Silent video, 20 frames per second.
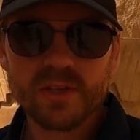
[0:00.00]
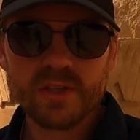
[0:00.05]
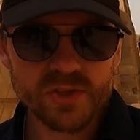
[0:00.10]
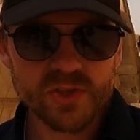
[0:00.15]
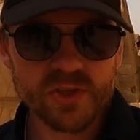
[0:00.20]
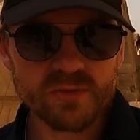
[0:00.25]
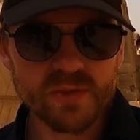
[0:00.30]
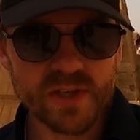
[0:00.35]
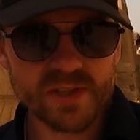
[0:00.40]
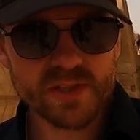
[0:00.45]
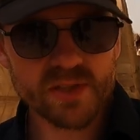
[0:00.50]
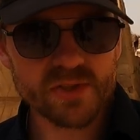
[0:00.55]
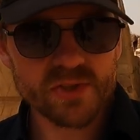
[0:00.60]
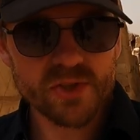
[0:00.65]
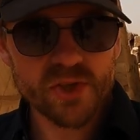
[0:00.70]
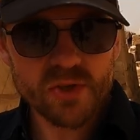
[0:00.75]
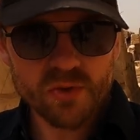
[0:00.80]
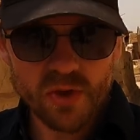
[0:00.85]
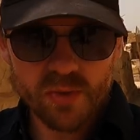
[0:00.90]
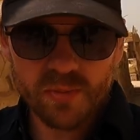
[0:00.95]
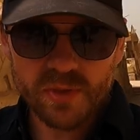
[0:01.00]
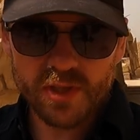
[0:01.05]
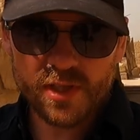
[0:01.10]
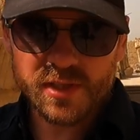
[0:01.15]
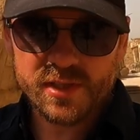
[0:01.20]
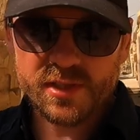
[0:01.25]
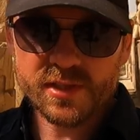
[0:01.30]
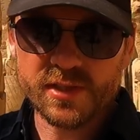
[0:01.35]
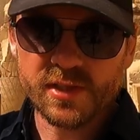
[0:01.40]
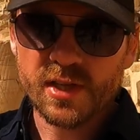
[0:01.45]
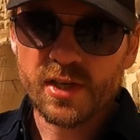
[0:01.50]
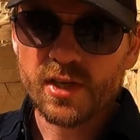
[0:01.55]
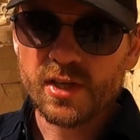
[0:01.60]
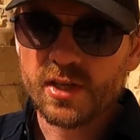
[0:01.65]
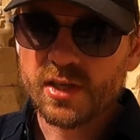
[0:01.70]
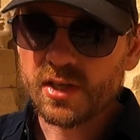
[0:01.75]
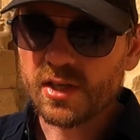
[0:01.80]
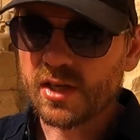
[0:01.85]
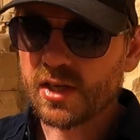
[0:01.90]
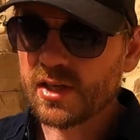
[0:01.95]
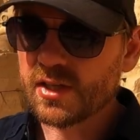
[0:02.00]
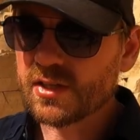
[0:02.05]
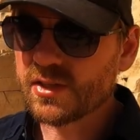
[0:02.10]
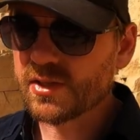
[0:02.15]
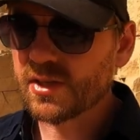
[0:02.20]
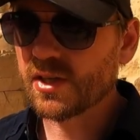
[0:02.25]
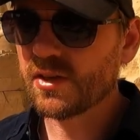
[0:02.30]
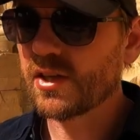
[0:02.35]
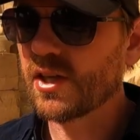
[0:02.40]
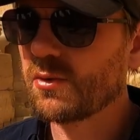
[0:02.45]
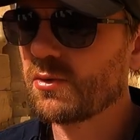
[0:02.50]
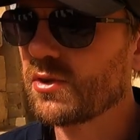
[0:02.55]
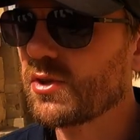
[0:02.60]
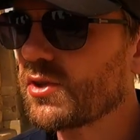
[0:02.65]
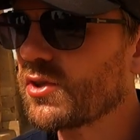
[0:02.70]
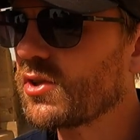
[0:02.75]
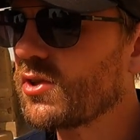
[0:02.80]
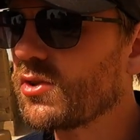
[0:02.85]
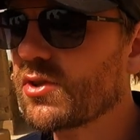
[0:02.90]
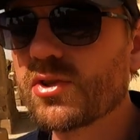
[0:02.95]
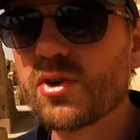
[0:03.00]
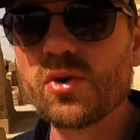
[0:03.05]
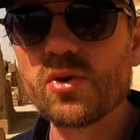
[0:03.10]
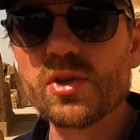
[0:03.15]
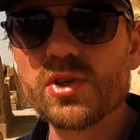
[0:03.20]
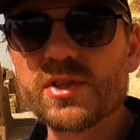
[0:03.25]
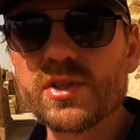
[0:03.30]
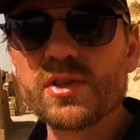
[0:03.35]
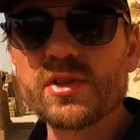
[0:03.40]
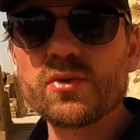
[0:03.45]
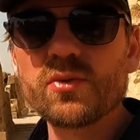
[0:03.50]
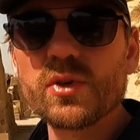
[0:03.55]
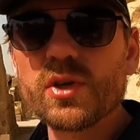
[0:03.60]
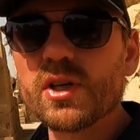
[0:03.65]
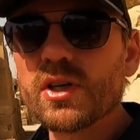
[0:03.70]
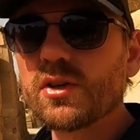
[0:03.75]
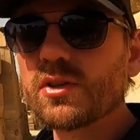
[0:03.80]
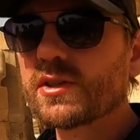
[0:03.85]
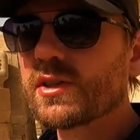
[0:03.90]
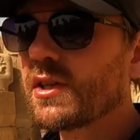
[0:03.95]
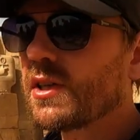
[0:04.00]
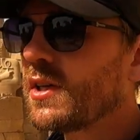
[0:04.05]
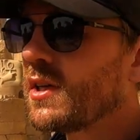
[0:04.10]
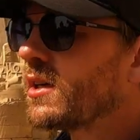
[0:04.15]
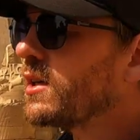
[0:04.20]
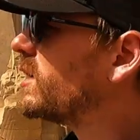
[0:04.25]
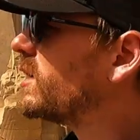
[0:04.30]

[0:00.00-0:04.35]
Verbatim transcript: She erected two obelisks and uh, they were the two tallest in the world.